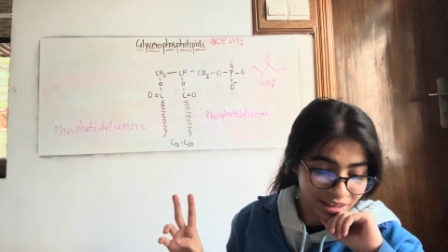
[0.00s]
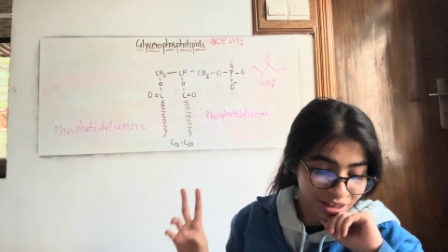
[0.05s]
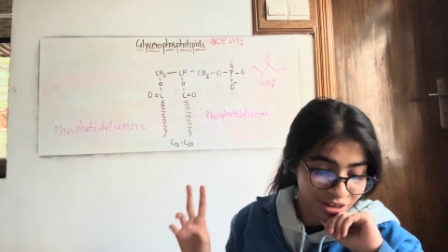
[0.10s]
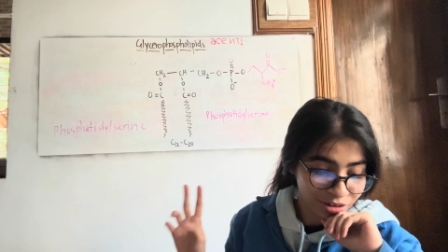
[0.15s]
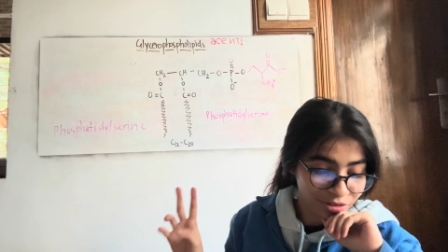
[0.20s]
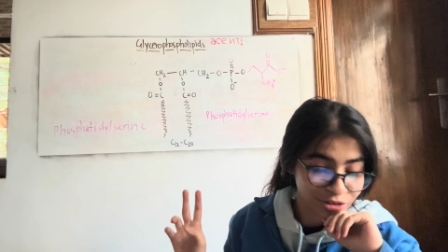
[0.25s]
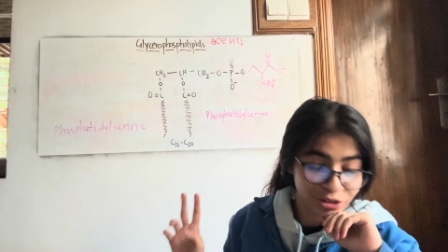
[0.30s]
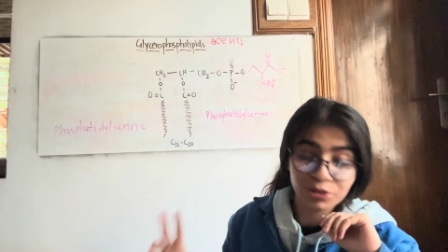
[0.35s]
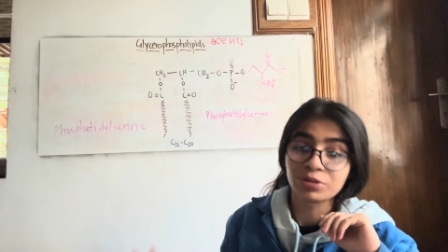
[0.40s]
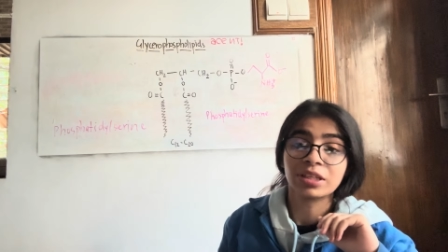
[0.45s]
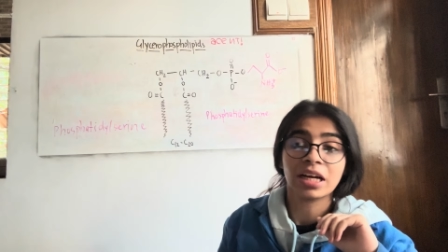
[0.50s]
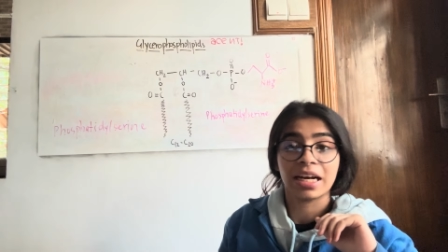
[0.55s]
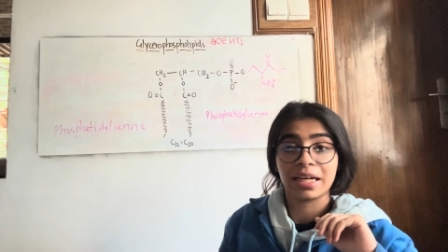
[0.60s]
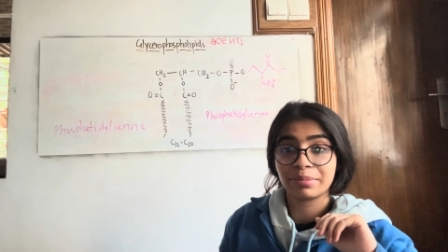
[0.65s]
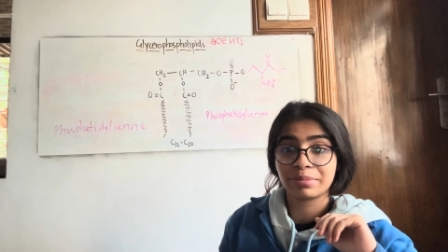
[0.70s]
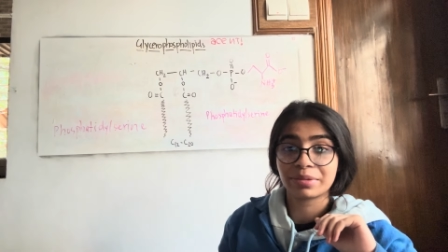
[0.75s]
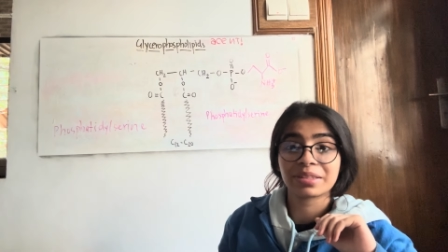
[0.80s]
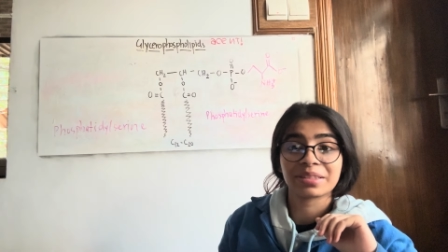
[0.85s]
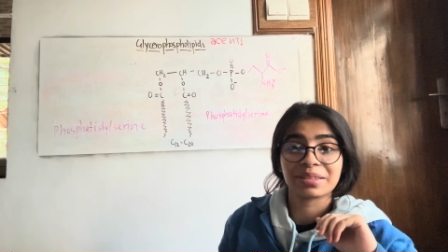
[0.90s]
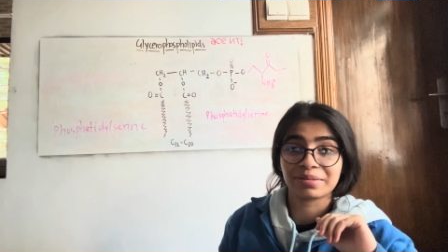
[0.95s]
are of 2
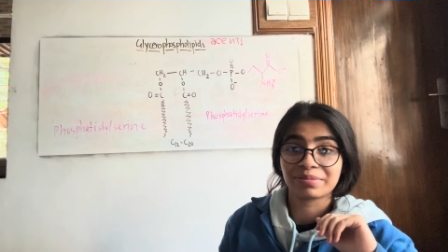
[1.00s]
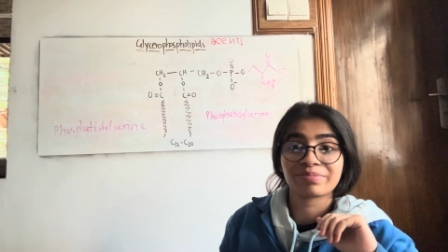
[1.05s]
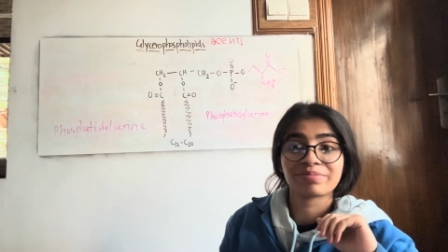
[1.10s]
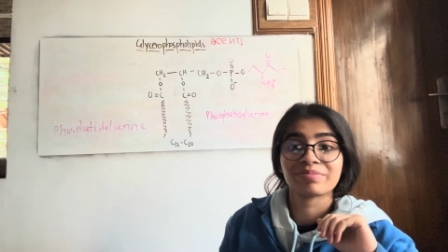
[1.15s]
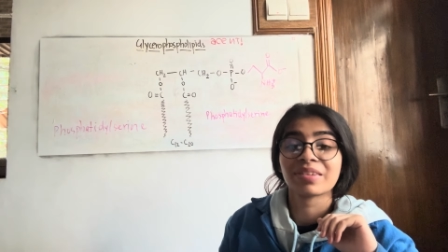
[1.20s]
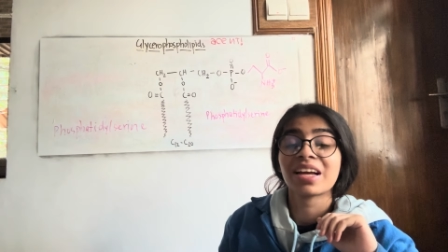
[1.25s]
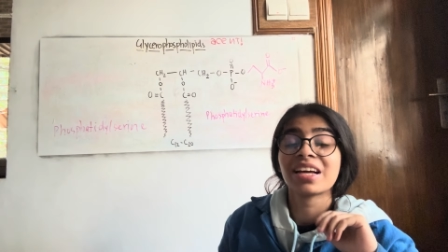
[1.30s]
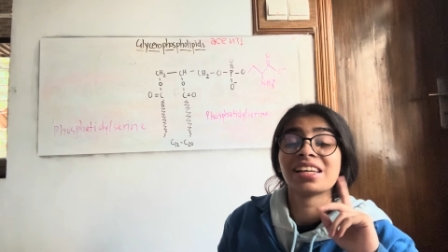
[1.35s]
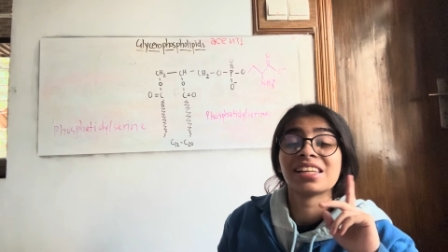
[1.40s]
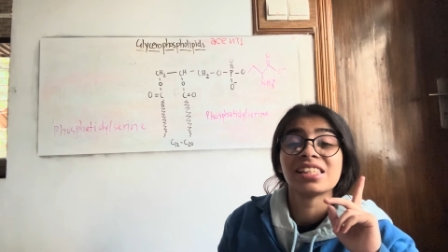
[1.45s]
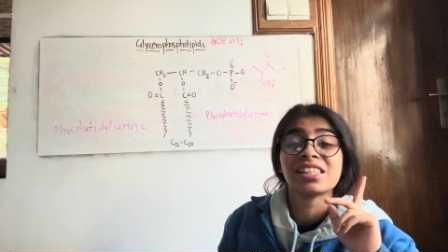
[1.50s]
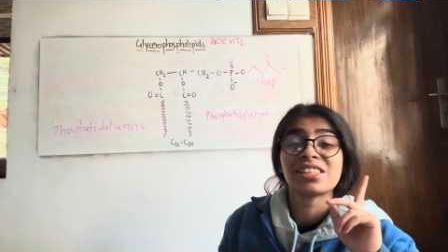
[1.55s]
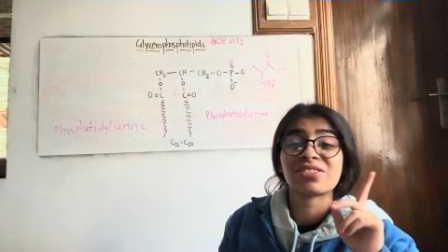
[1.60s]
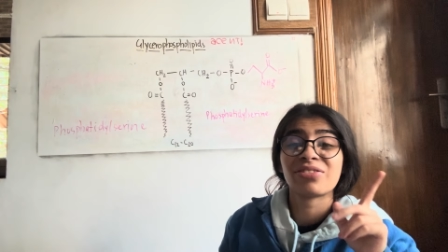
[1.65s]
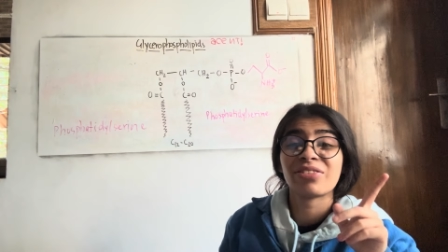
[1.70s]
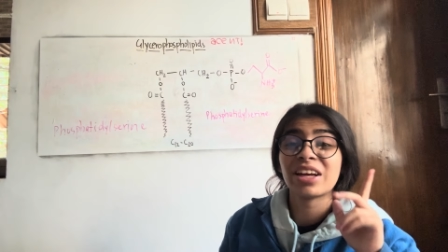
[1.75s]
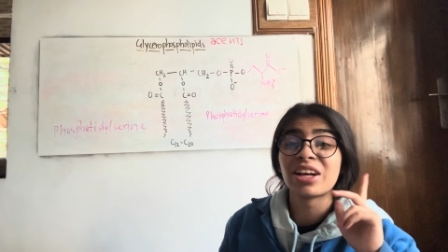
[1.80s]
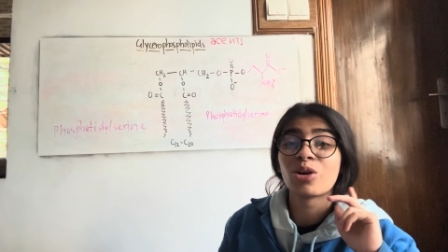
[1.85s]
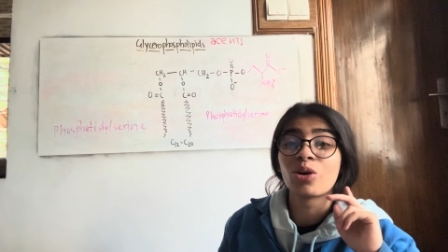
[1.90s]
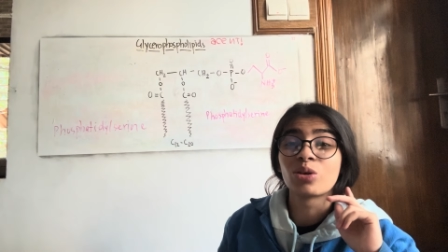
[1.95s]
types:
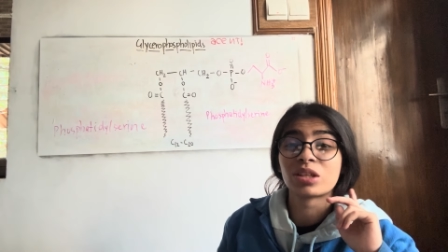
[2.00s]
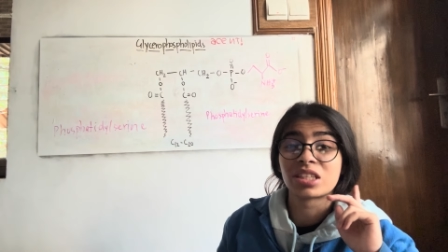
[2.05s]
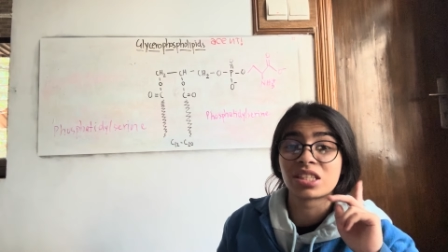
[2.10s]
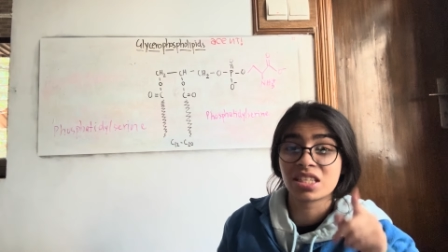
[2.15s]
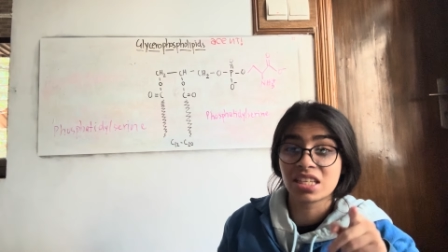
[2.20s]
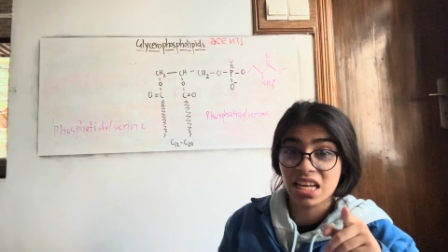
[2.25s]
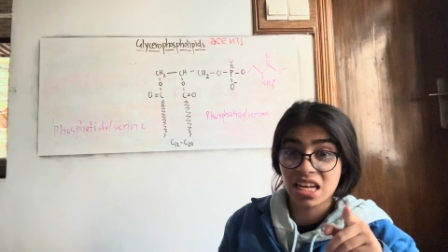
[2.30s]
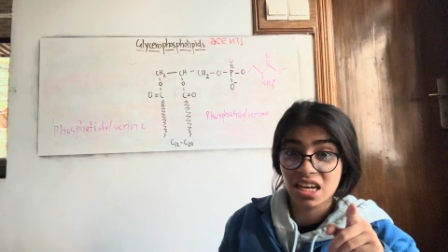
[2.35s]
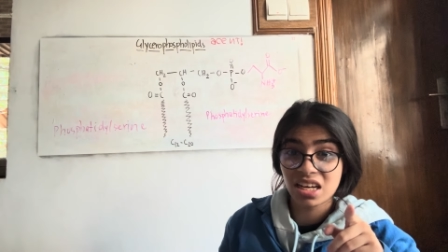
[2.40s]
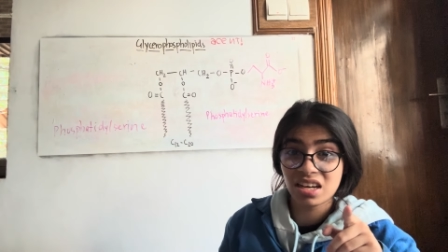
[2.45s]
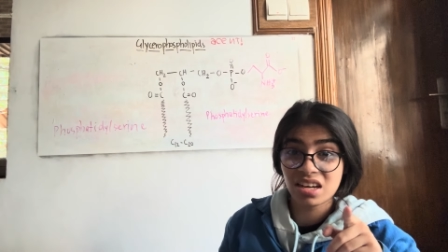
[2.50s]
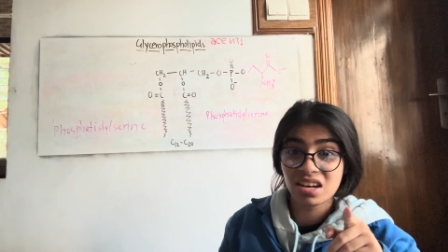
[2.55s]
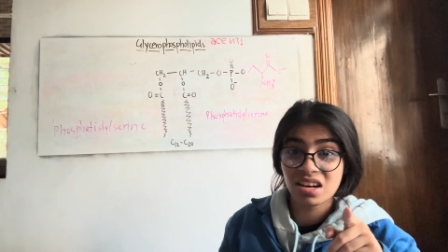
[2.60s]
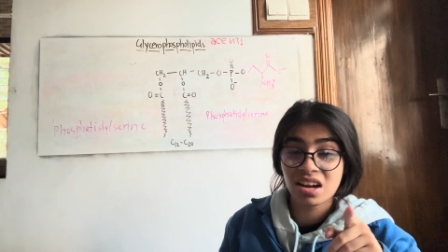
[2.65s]
sphingosine